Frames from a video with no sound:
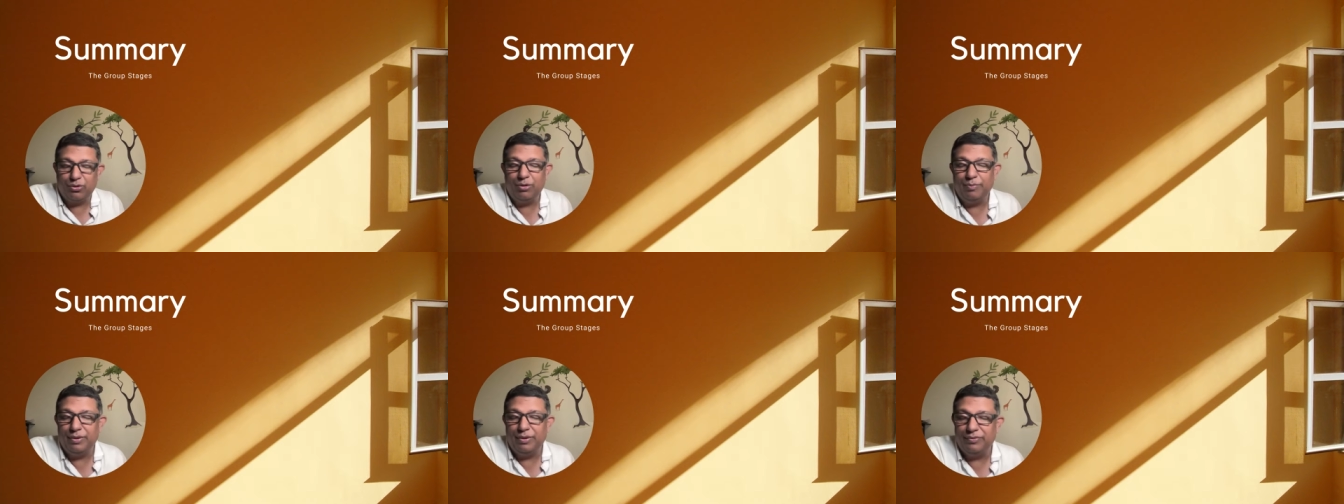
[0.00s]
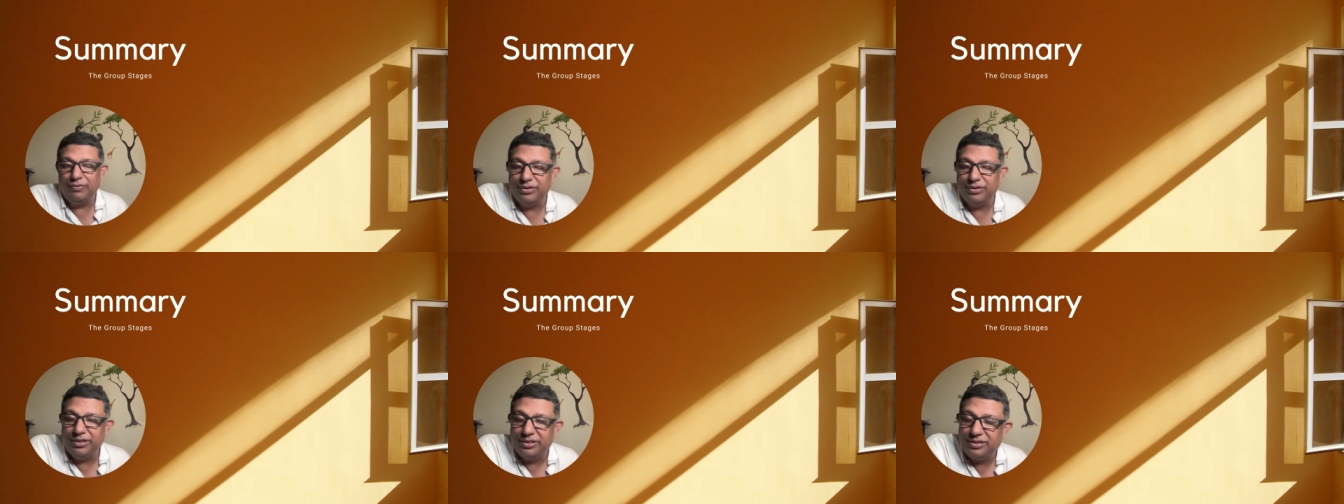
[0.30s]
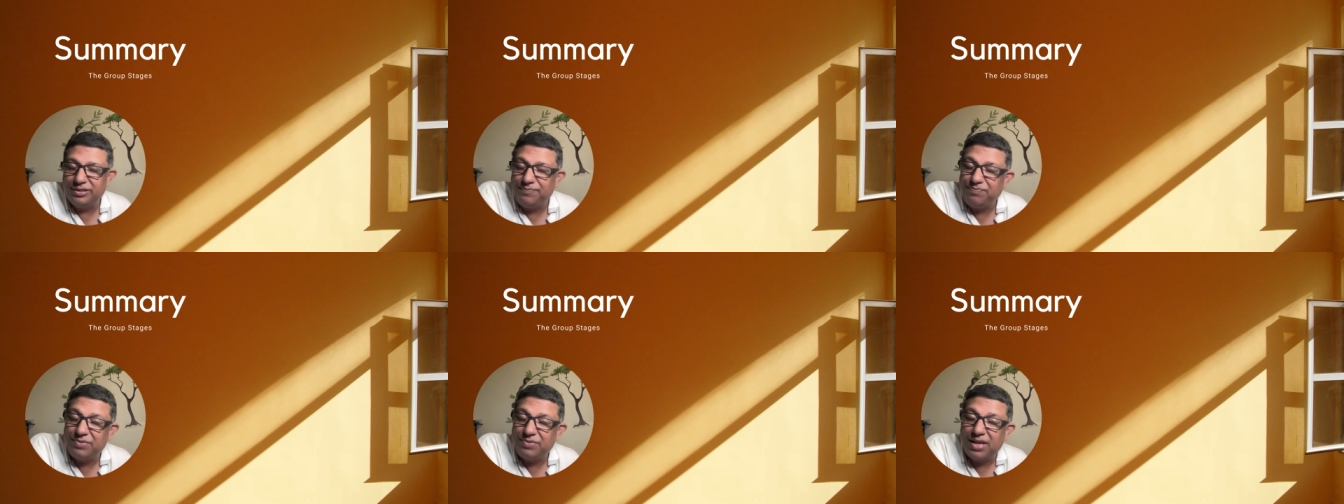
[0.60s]
troll me for
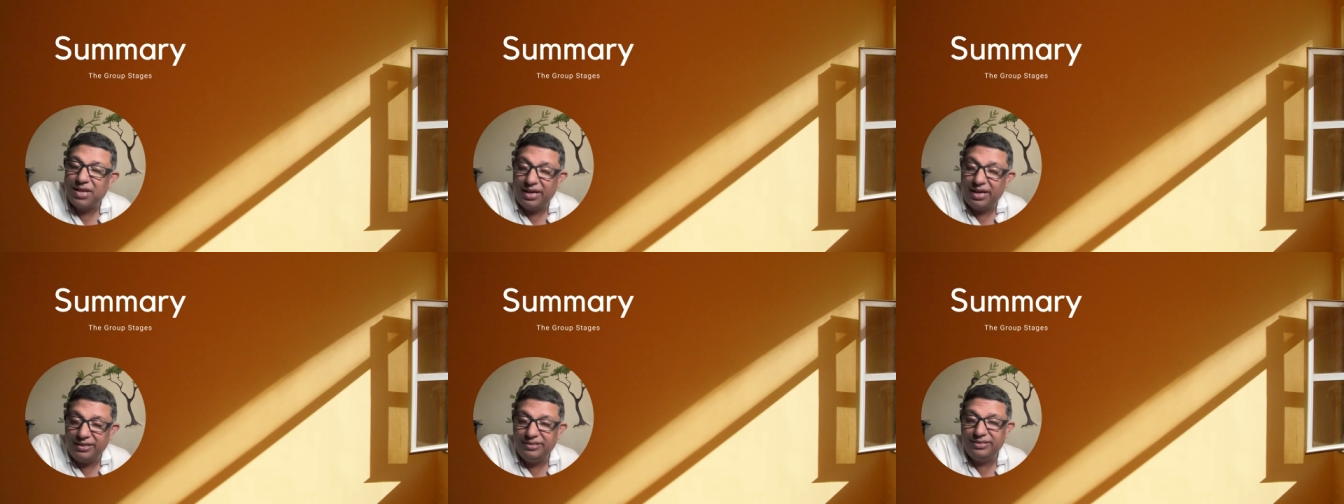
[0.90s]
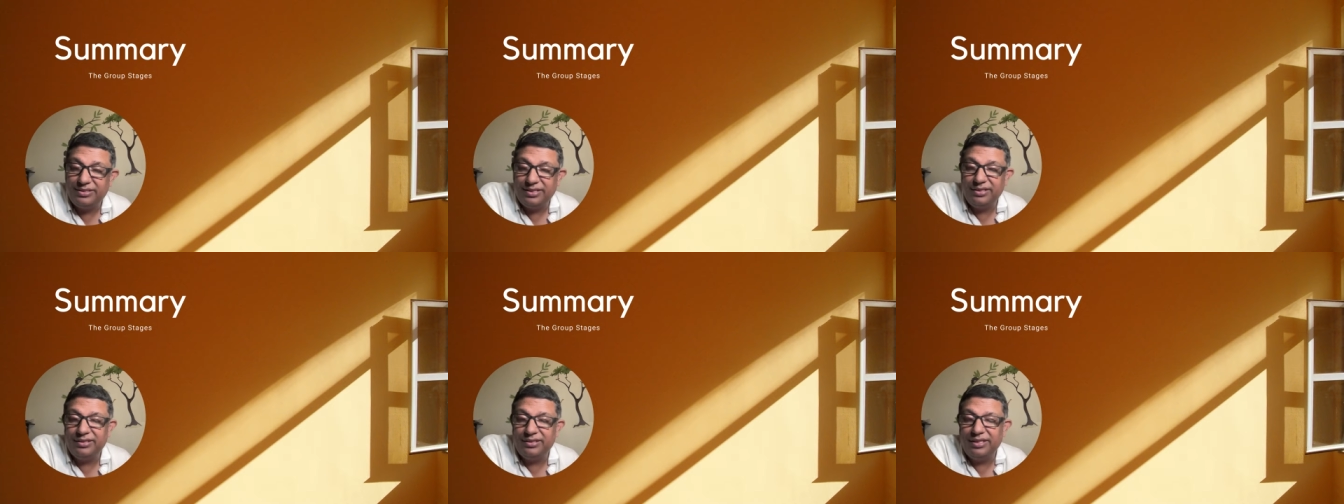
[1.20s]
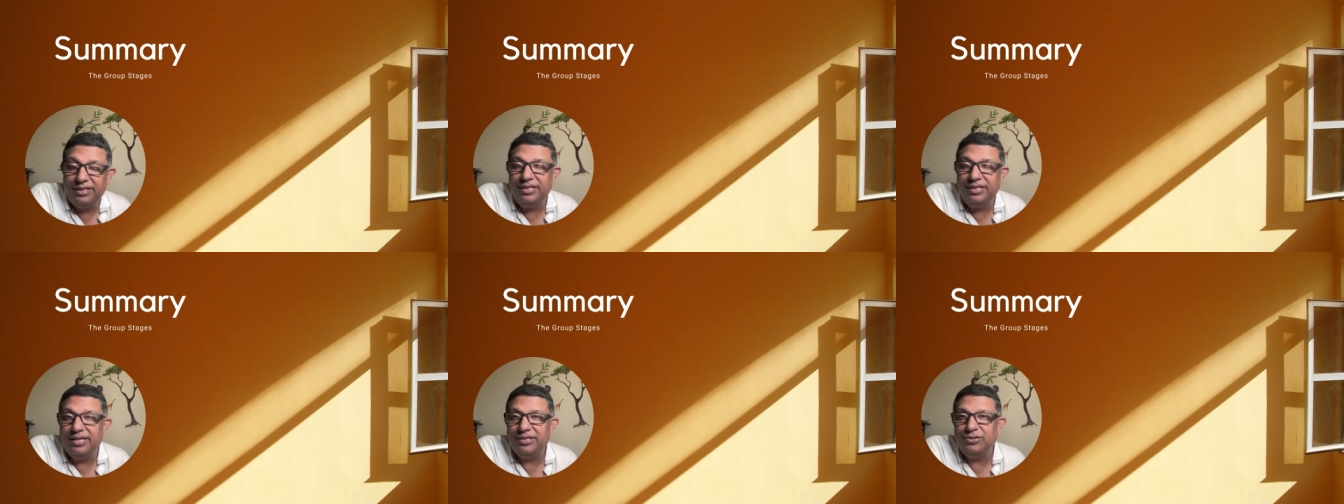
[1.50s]
this, I still
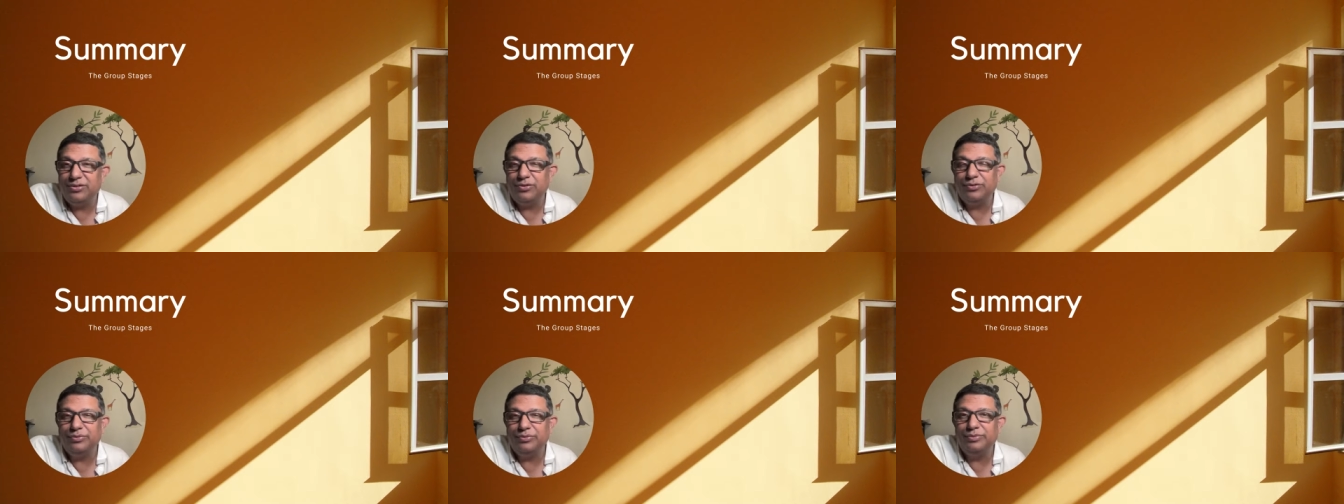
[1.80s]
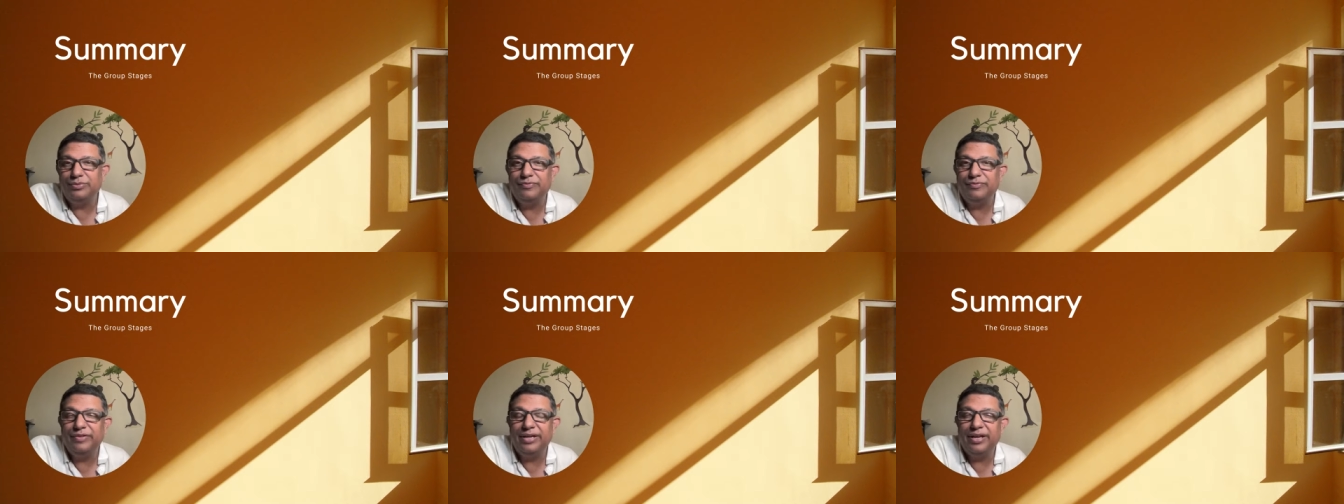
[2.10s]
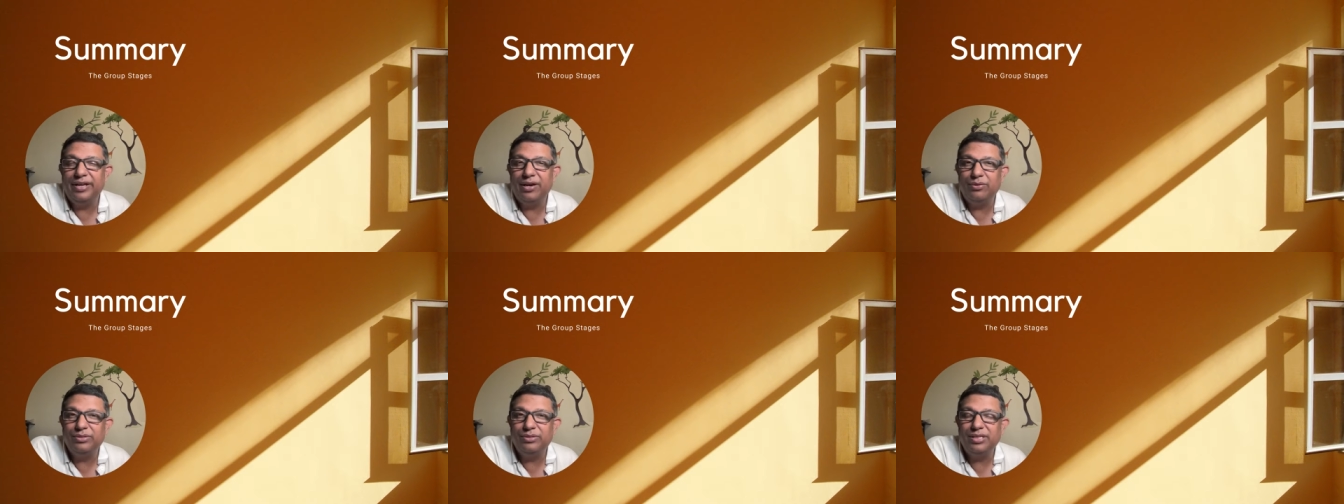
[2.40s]
think he has to
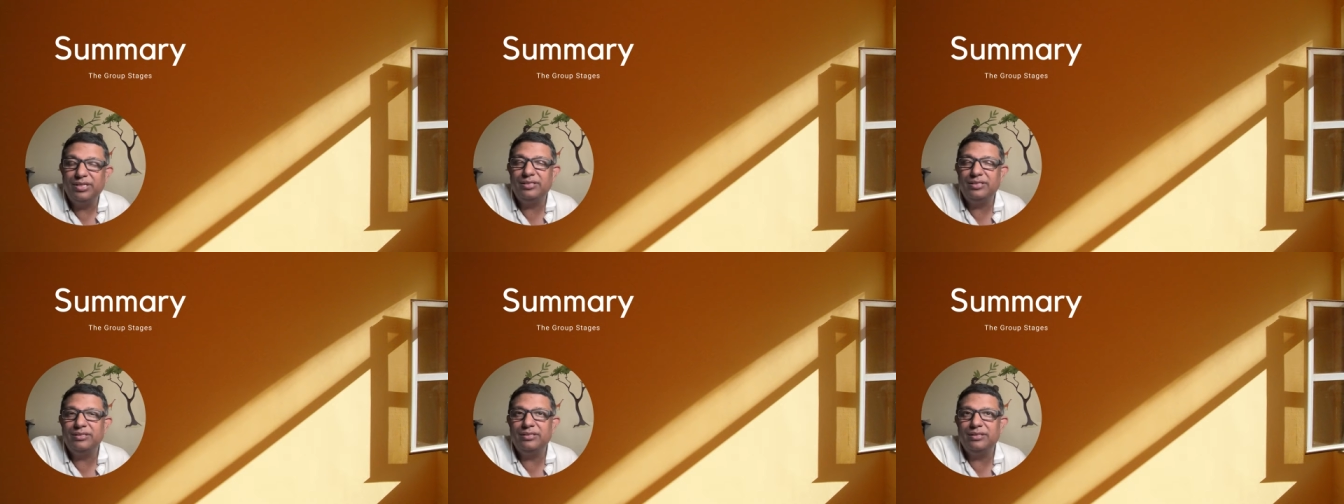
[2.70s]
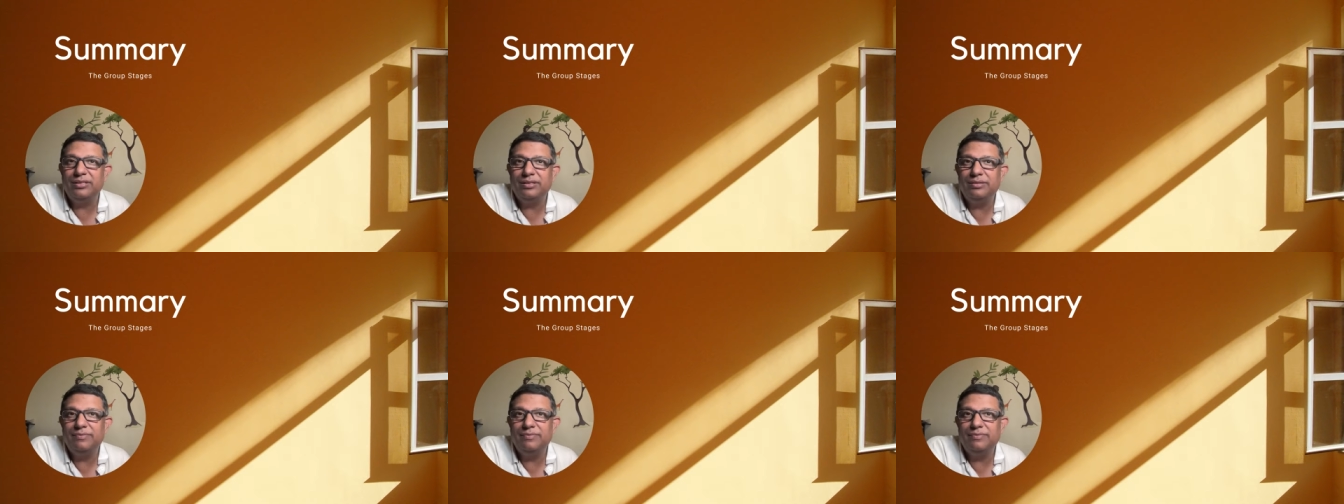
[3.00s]
figure out the